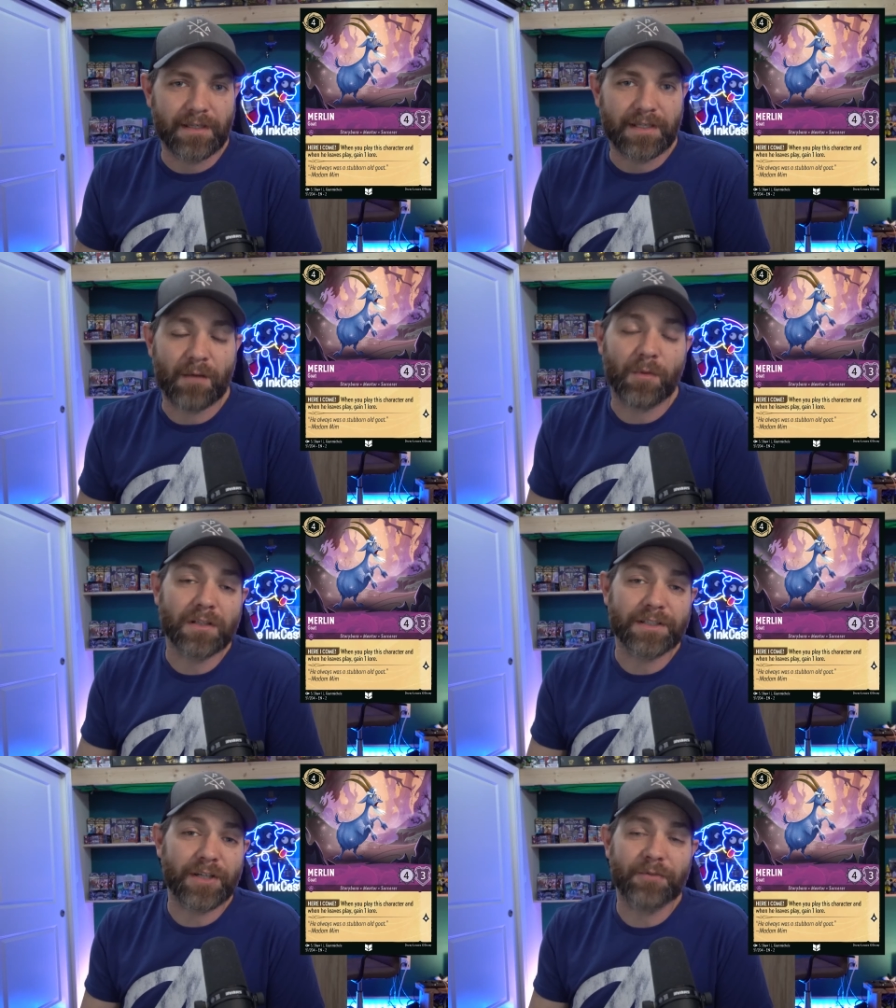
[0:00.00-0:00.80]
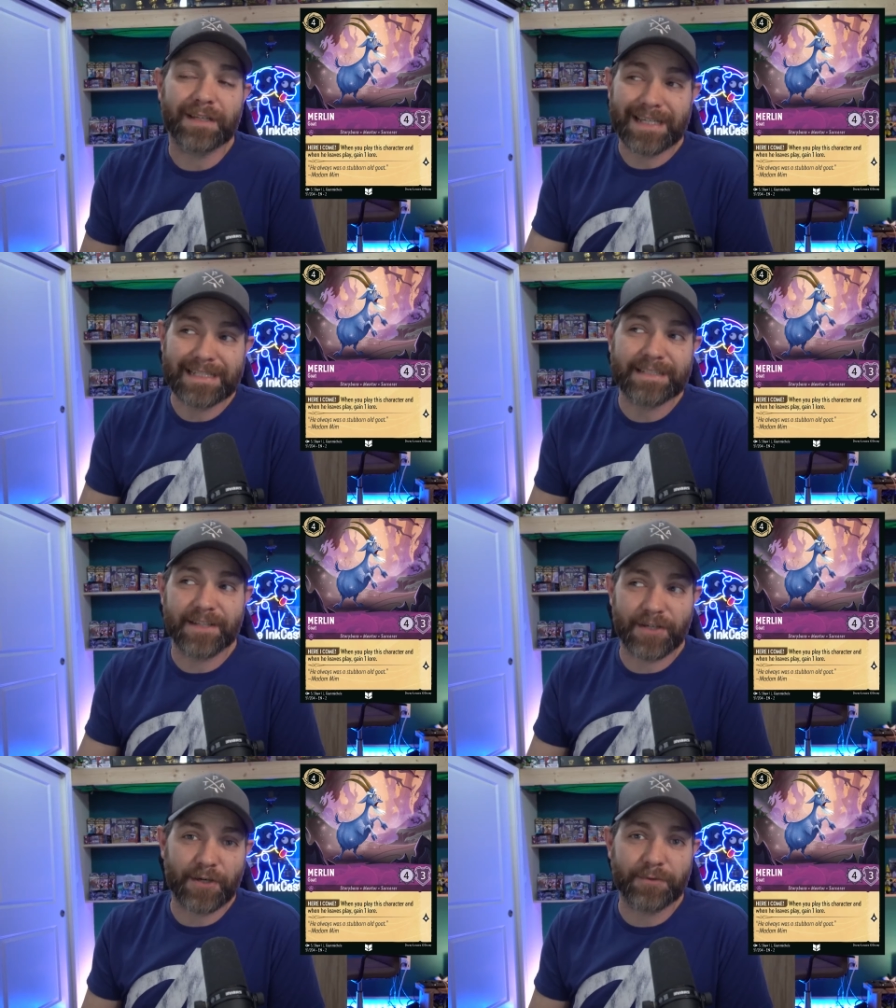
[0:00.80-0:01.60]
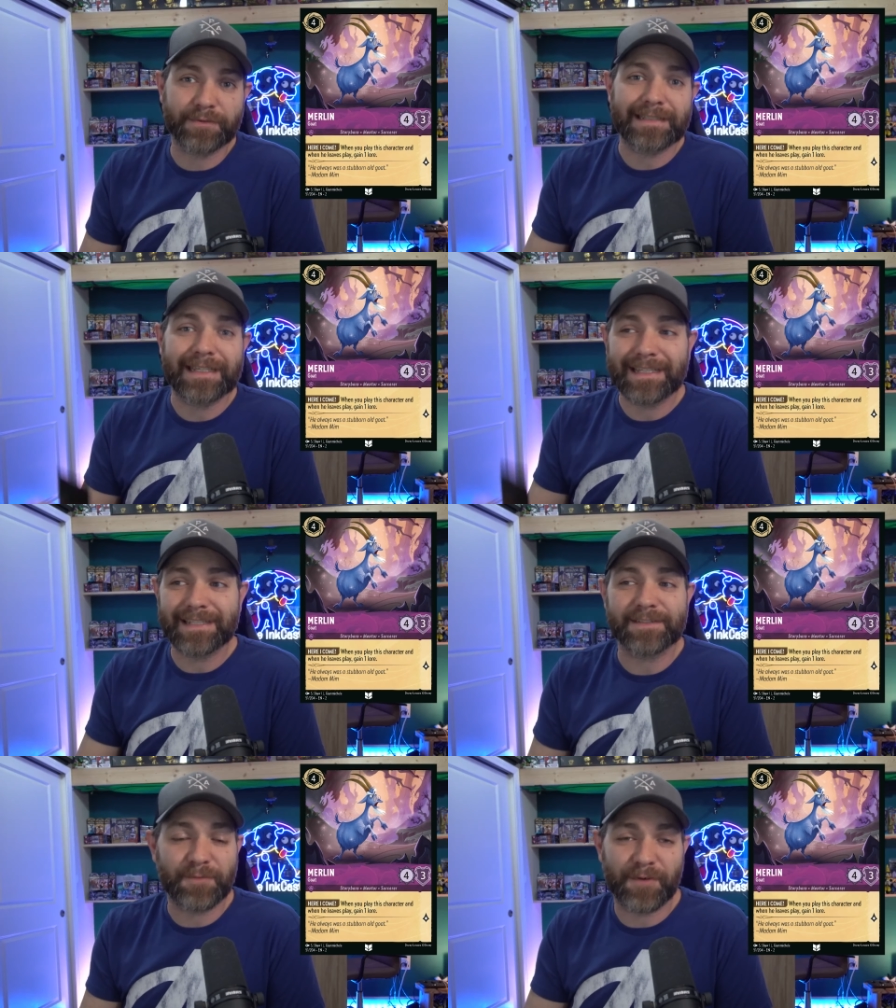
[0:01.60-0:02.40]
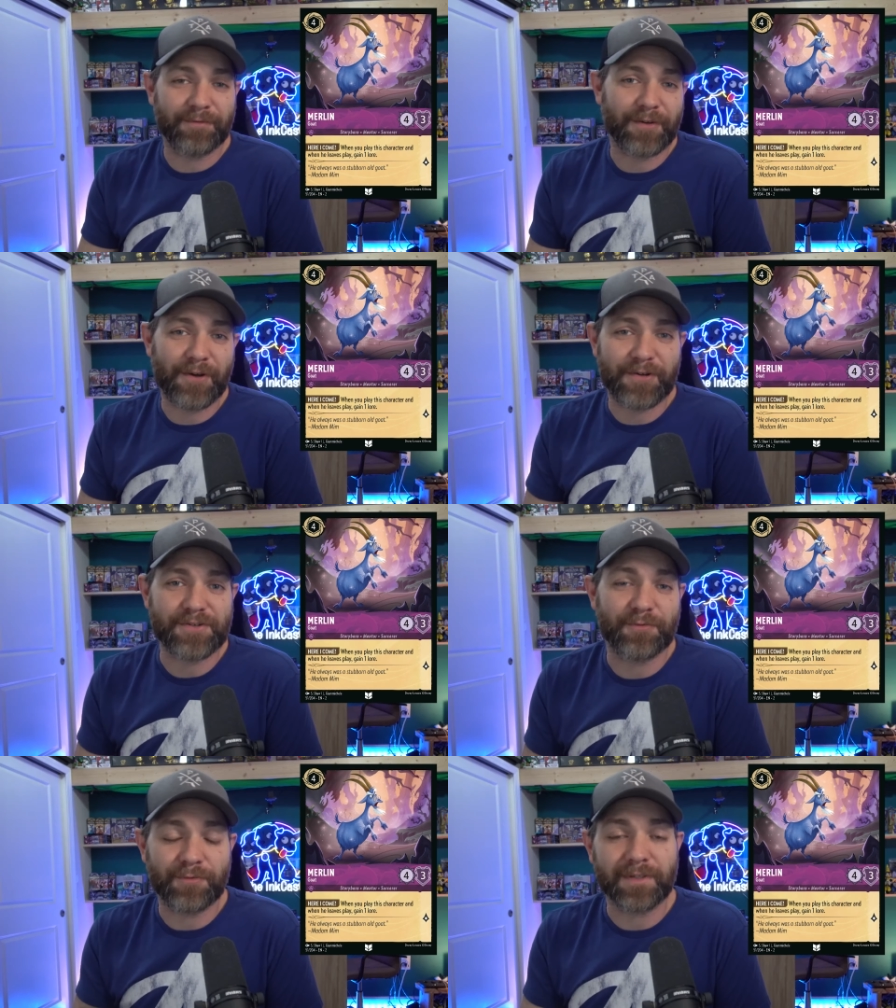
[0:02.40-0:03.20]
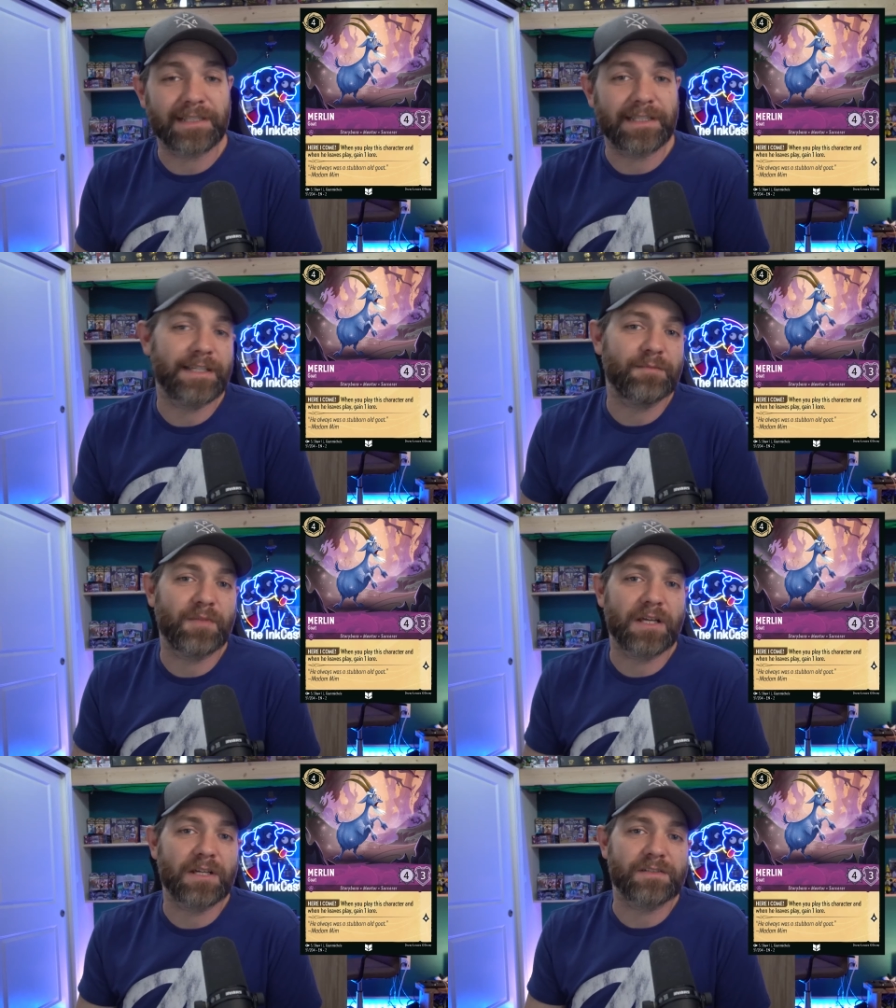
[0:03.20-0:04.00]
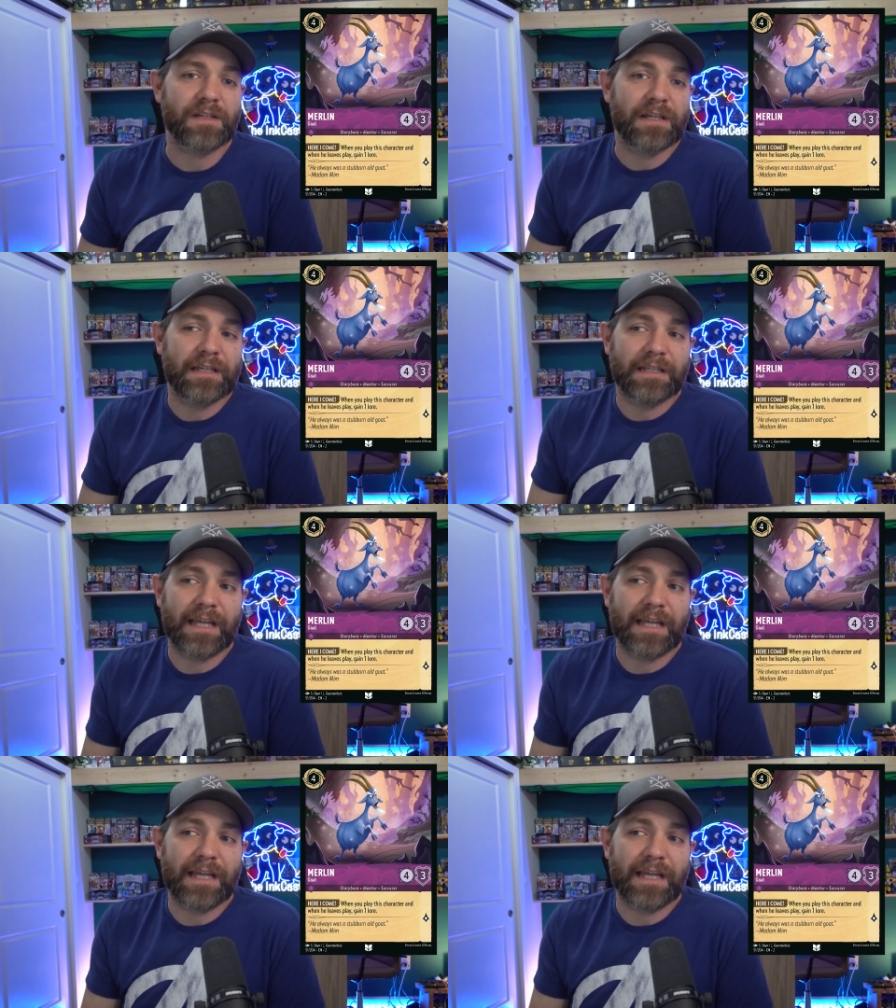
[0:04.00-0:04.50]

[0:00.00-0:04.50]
Now, Merlin Goat is the GOAT. It is one of the cards you really need because, yeah,